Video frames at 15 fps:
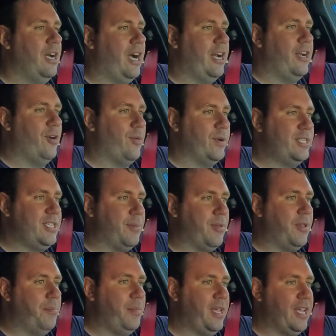I know with some of
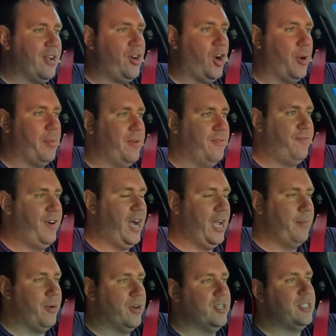them being carbon
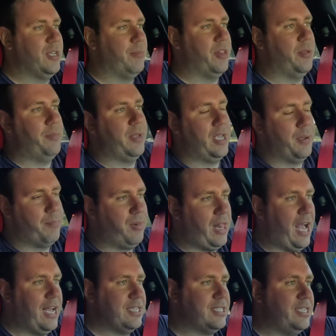fiber, some of them being
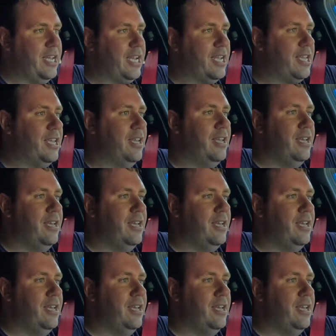plastic,